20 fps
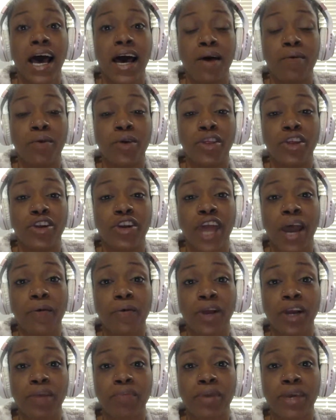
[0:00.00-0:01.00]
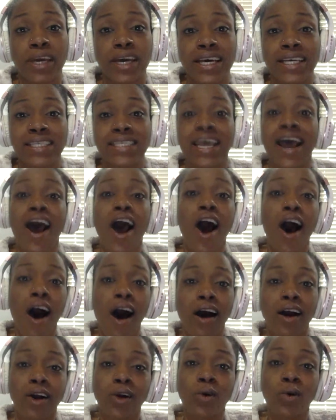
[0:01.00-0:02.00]
with your network because
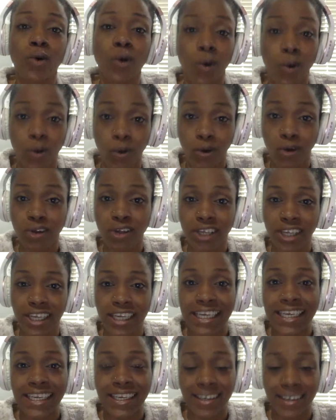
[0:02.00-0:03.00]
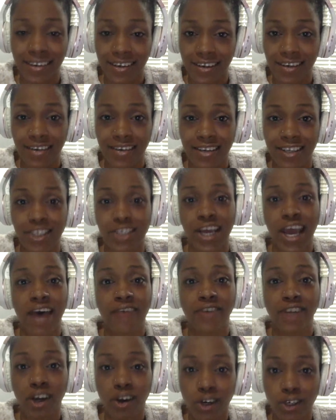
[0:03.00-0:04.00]
our goal here is to
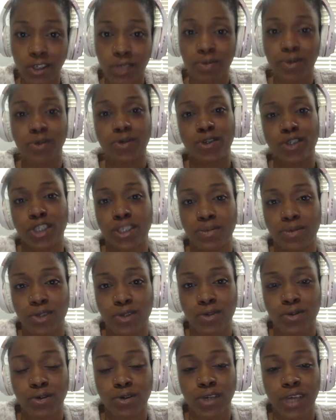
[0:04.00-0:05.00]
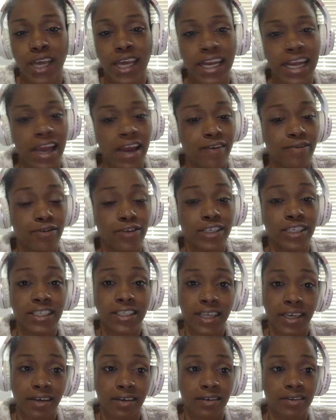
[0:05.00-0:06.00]
have an entrepreneurship school in every
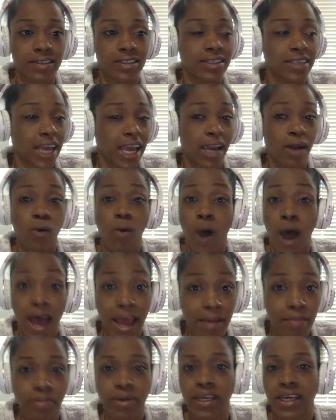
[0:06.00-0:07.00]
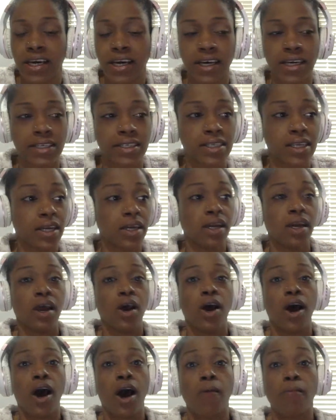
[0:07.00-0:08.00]
single state. Why? Because
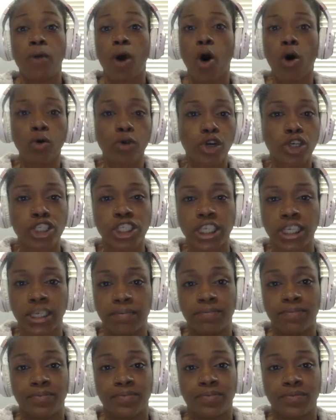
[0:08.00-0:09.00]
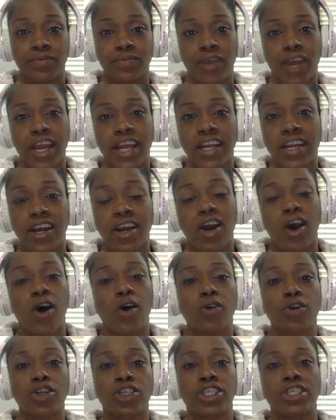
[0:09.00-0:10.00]
ownership, right?
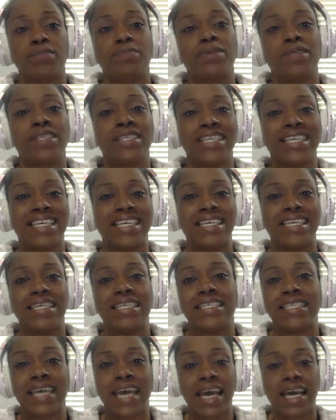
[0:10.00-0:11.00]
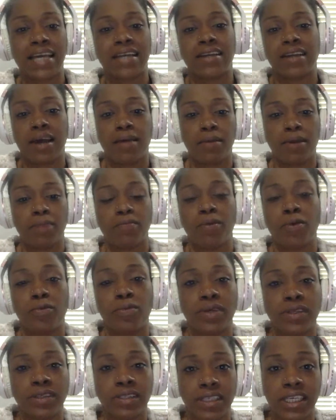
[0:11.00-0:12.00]
Ownership is the key to economic
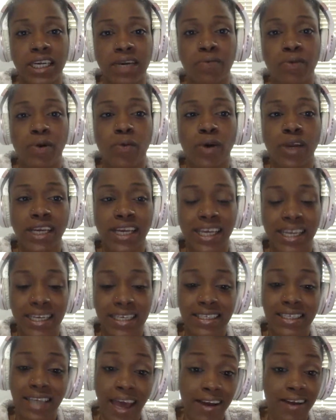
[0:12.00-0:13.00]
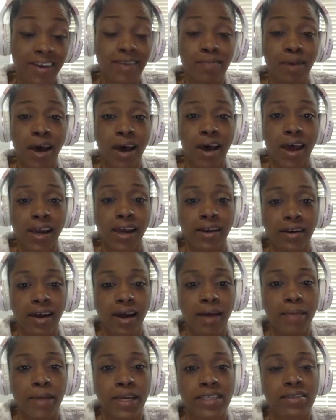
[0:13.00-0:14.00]
mobility, and we want to get excited about
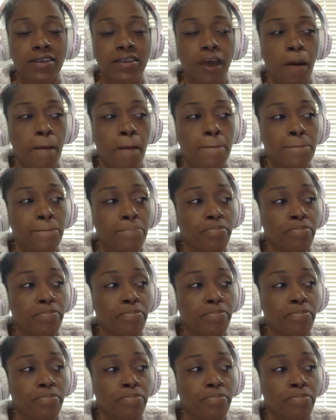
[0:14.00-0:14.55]
economics. So,